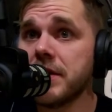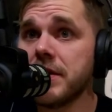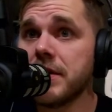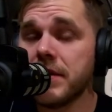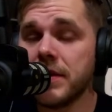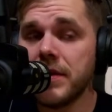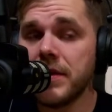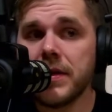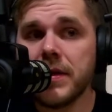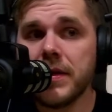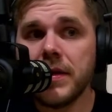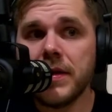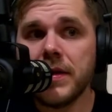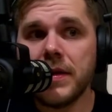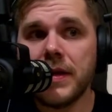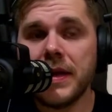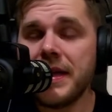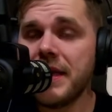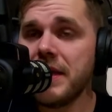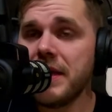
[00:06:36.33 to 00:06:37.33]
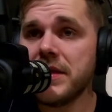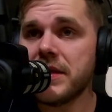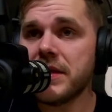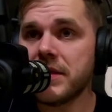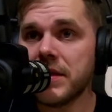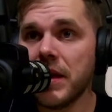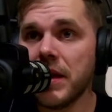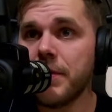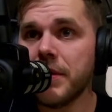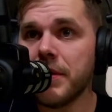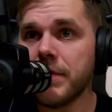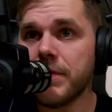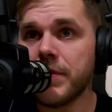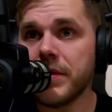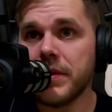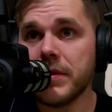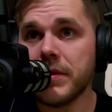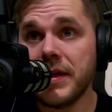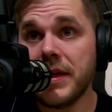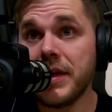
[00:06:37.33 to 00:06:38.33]
Mm-hmm. He didn't sub him, but
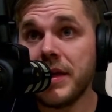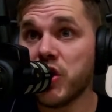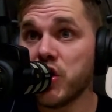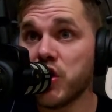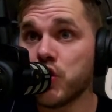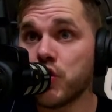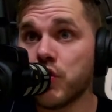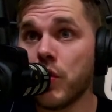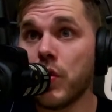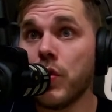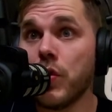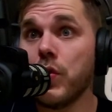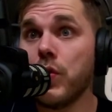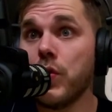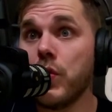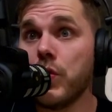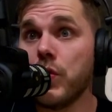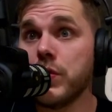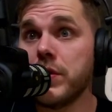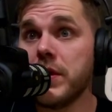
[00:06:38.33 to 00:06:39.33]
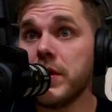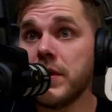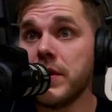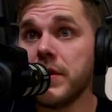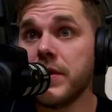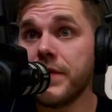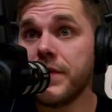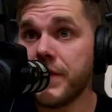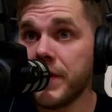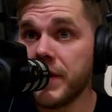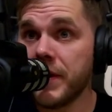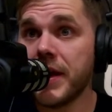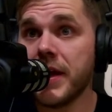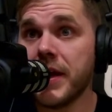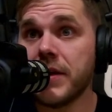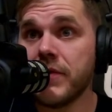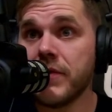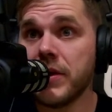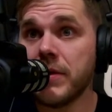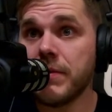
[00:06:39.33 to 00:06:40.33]
he controlled the fuck out of
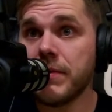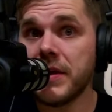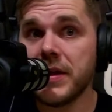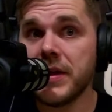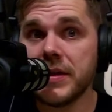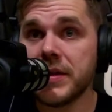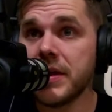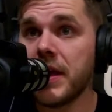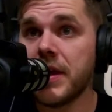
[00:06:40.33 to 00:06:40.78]
him the entire time.